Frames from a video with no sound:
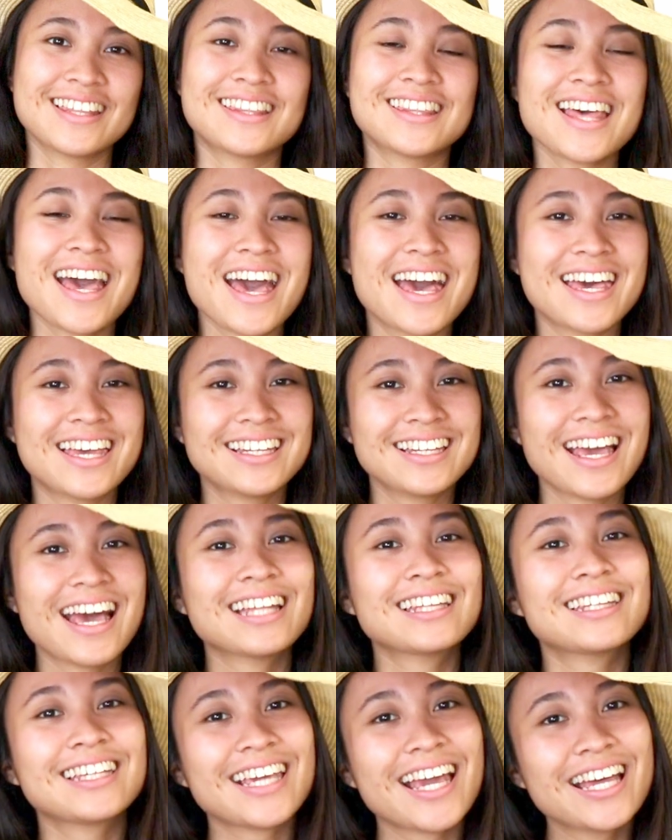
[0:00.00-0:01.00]
Then,
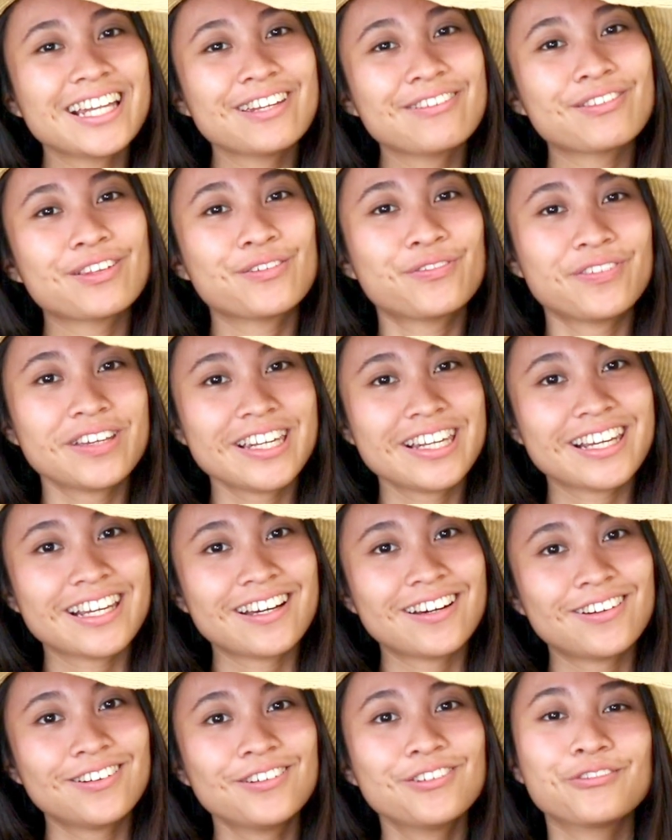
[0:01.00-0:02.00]
at the end of the
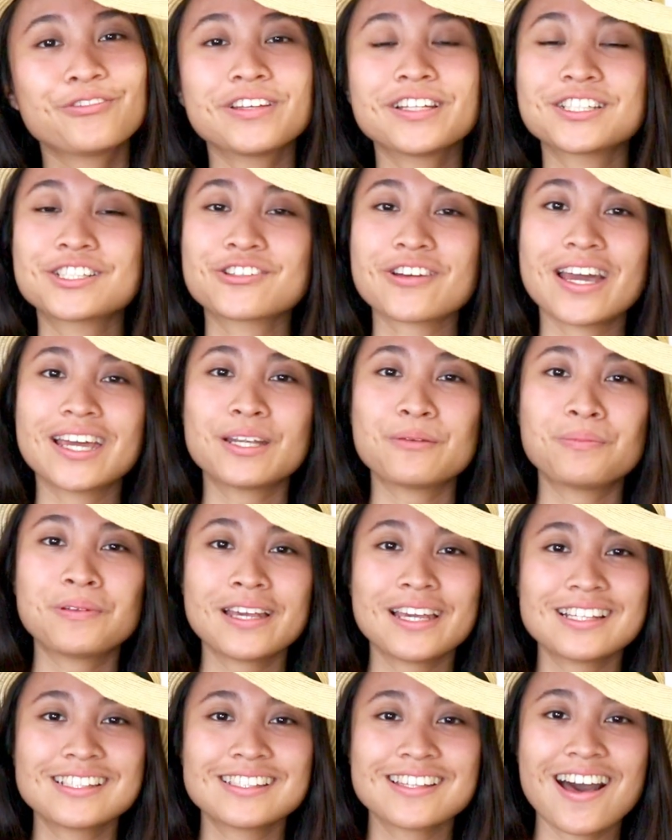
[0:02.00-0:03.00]
video, we'll try to
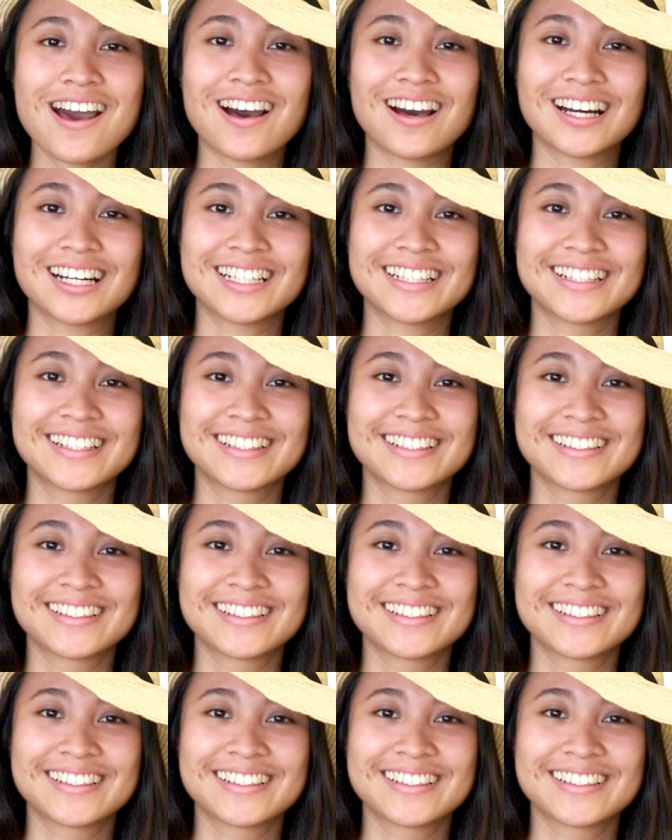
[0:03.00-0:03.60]
play a song.